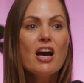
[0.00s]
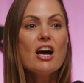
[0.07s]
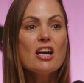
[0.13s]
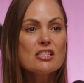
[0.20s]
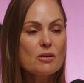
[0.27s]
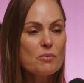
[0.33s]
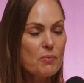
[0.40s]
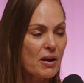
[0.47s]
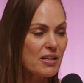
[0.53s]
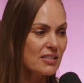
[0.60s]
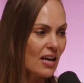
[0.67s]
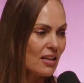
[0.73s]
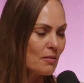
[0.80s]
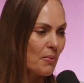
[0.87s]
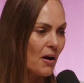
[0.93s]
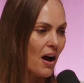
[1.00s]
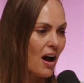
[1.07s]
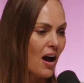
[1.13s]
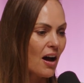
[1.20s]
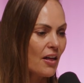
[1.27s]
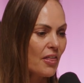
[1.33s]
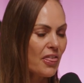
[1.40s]
So we went down the
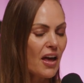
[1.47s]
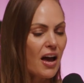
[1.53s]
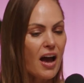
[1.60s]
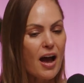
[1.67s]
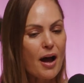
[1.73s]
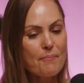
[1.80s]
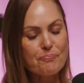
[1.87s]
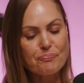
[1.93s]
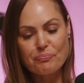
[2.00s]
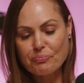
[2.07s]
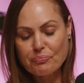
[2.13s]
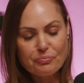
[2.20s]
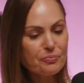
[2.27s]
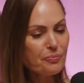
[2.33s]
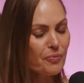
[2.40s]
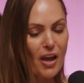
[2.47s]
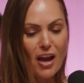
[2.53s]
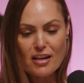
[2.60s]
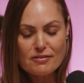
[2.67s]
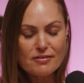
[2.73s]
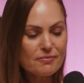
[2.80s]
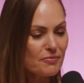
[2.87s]
path,
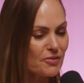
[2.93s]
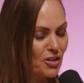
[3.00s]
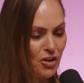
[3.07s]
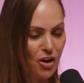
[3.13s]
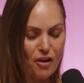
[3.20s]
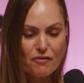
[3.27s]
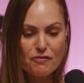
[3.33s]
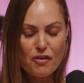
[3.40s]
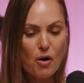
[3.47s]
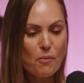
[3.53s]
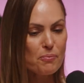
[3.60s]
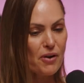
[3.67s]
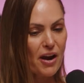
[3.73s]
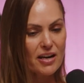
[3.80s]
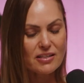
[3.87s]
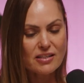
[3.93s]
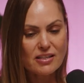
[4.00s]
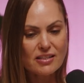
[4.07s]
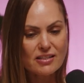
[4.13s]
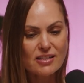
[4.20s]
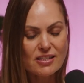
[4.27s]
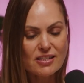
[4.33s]
fell
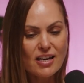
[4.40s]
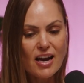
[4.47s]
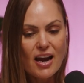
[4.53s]
pregnant.